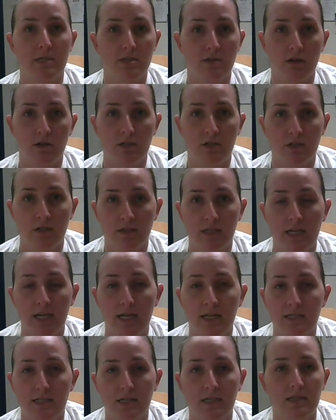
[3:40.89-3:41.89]
He started on the
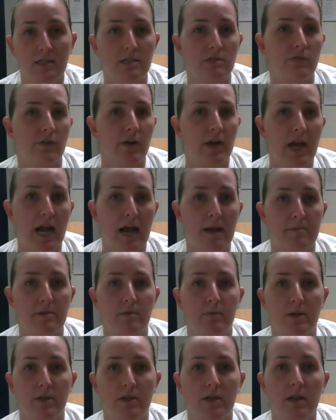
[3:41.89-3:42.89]
18th. He's very
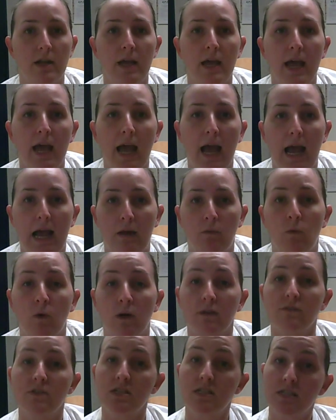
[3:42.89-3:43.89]
happy with it, and
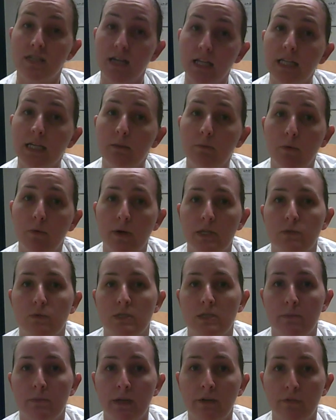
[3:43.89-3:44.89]
one of the selling points
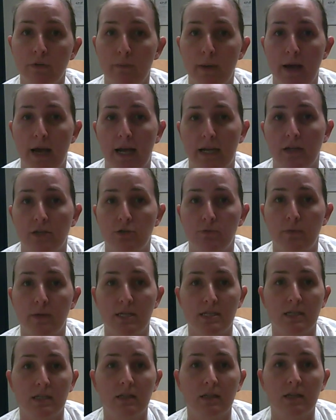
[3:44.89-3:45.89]
was a benefit package.
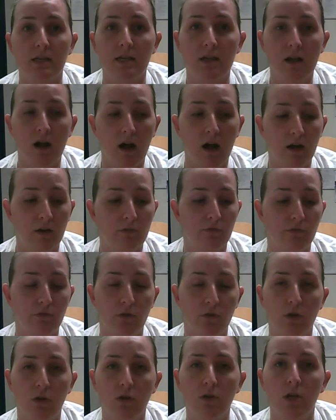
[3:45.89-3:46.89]
Basically, he got
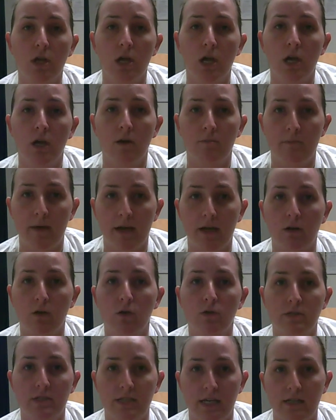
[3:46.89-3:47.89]
full
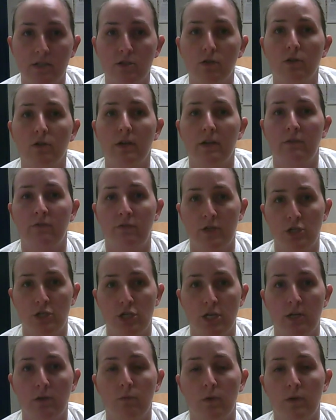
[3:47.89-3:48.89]
medical, dental, and
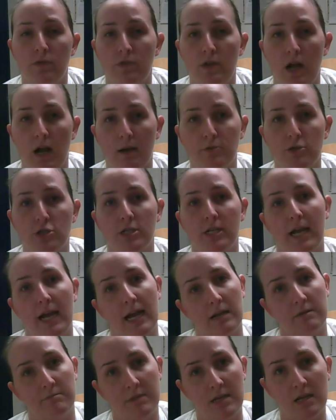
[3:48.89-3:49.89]
vision with the option to
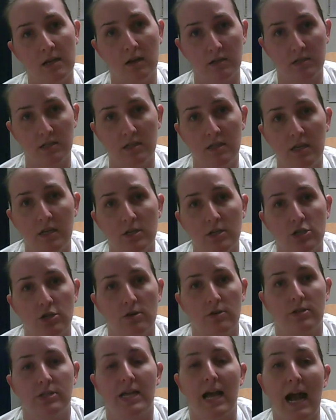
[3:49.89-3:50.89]
add me onto the
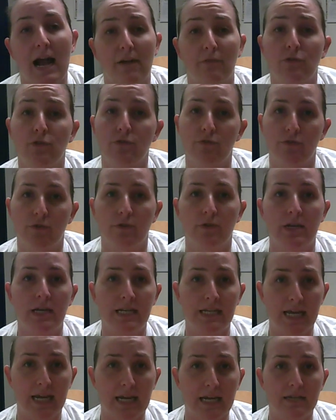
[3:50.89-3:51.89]
insurance after
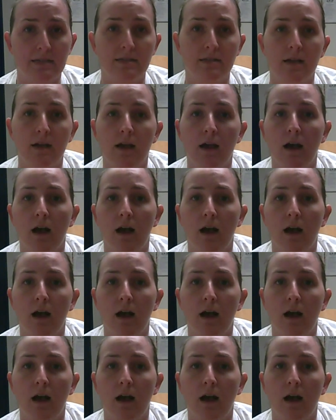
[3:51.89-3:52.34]
30 days.